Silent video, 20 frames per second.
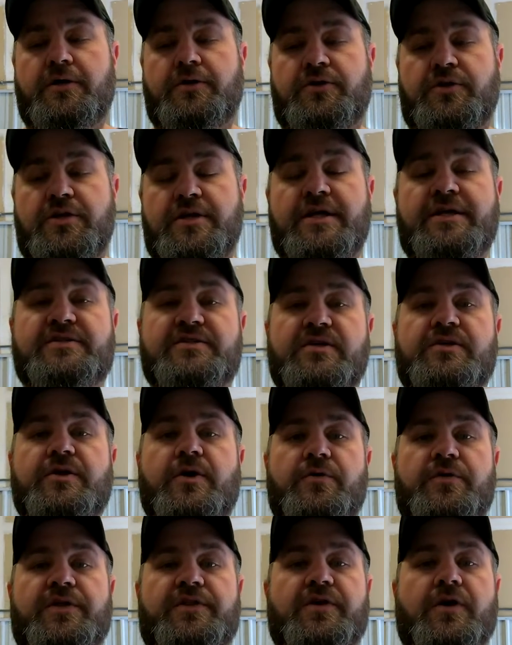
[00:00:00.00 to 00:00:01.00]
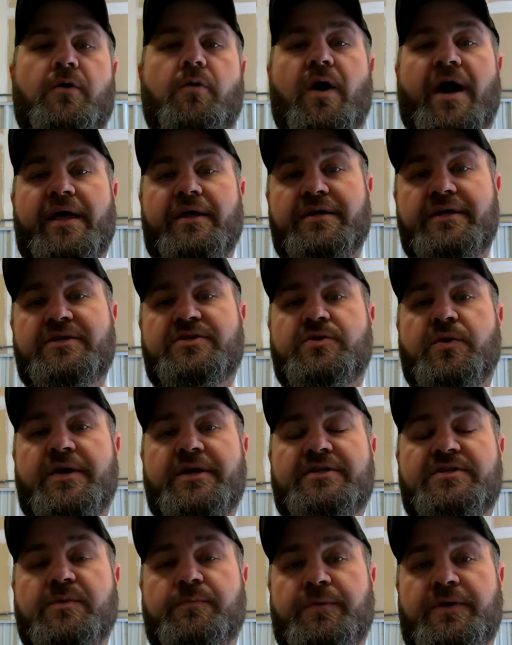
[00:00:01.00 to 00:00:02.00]
you need to know that the quality is
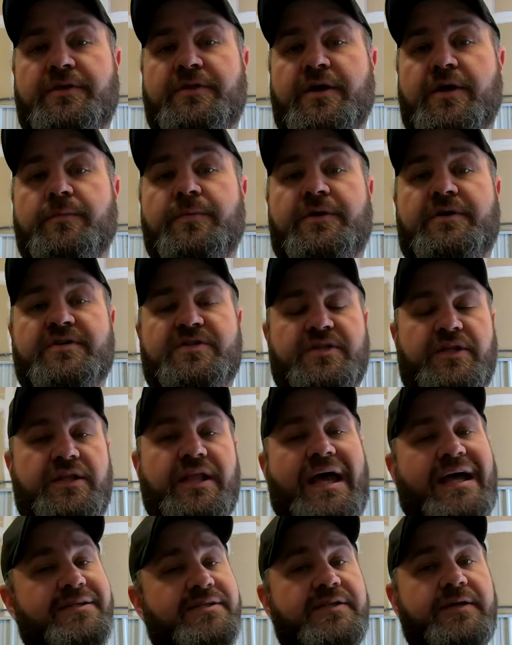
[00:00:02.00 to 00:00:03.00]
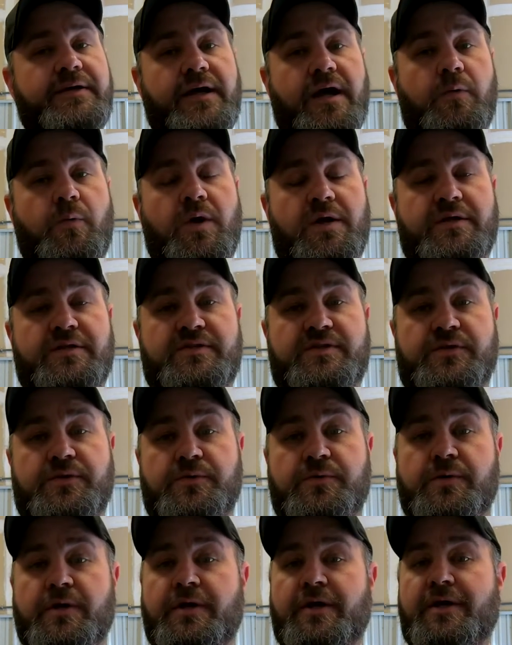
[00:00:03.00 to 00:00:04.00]
going to be there, because the last thing I want to
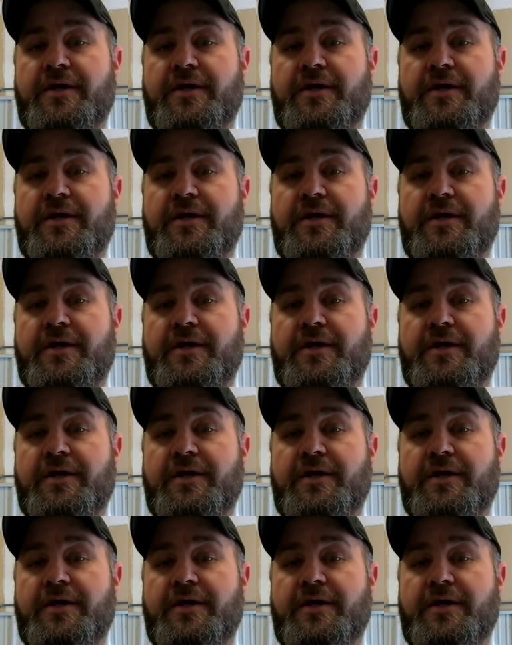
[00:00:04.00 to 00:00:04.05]
do